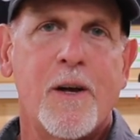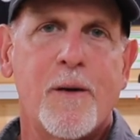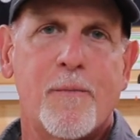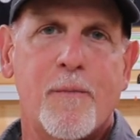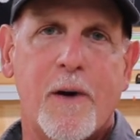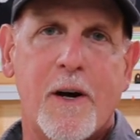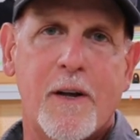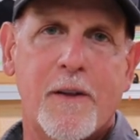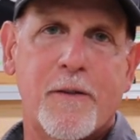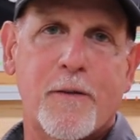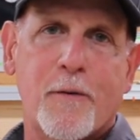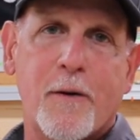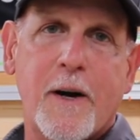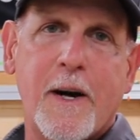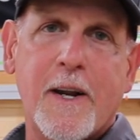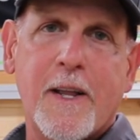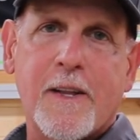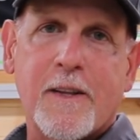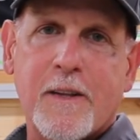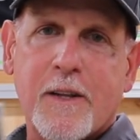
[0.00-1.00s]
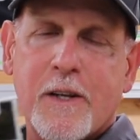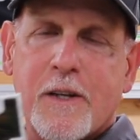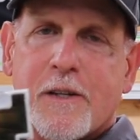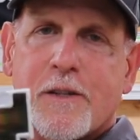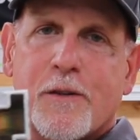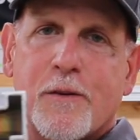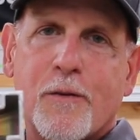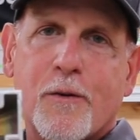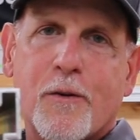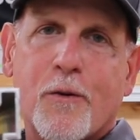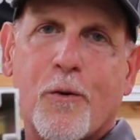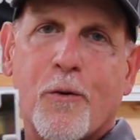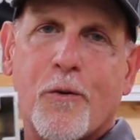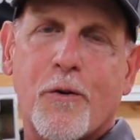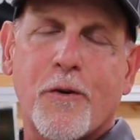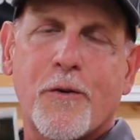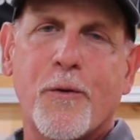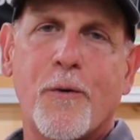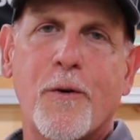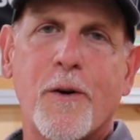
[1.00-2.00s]
by threading this to a
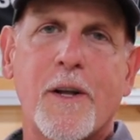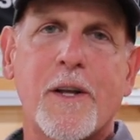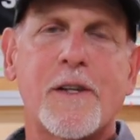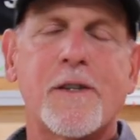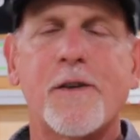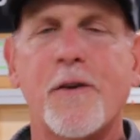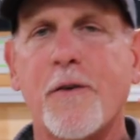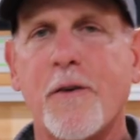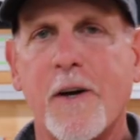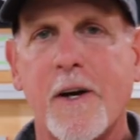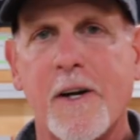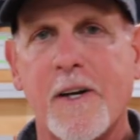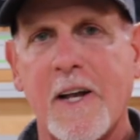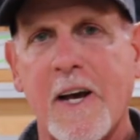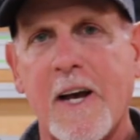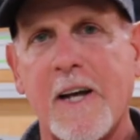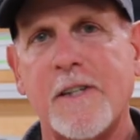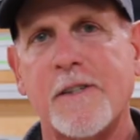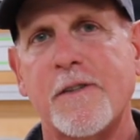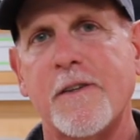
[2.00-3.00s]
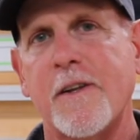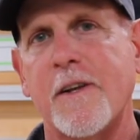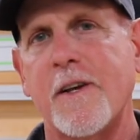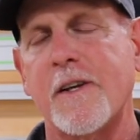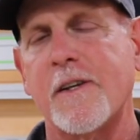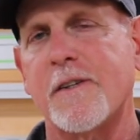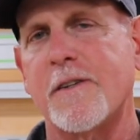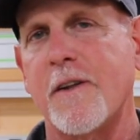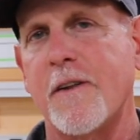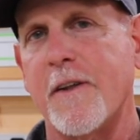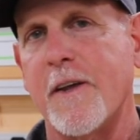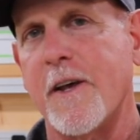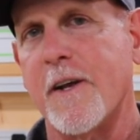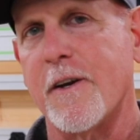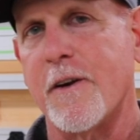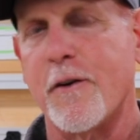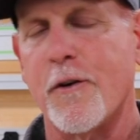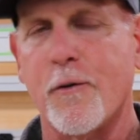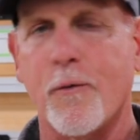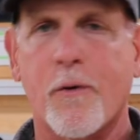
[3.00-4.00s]
quarter 20 so you could attach things to the
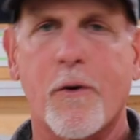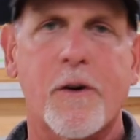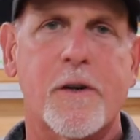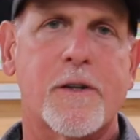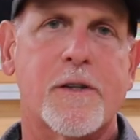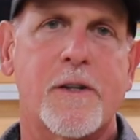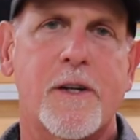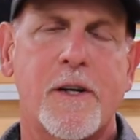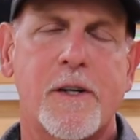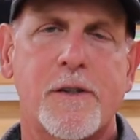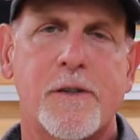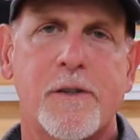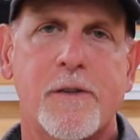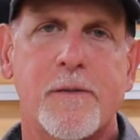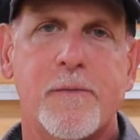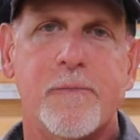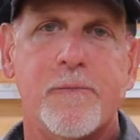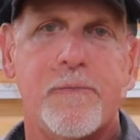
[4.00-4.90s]
end of your workstation.